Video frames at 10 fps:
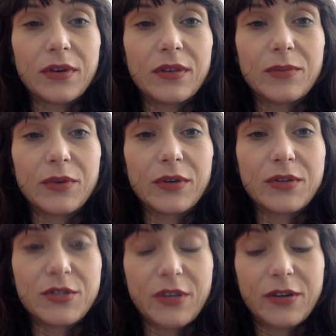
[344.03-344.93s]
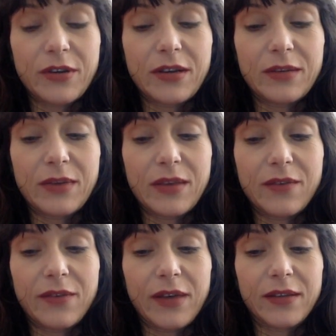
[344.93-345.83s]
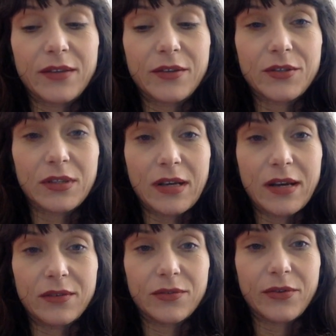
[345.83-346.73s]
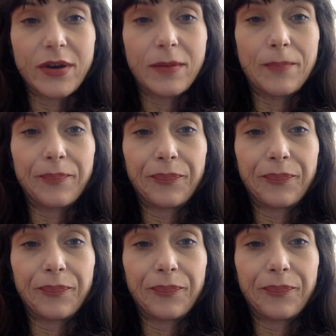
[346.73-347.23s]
in the book is generated by the fact that there's a lot of um,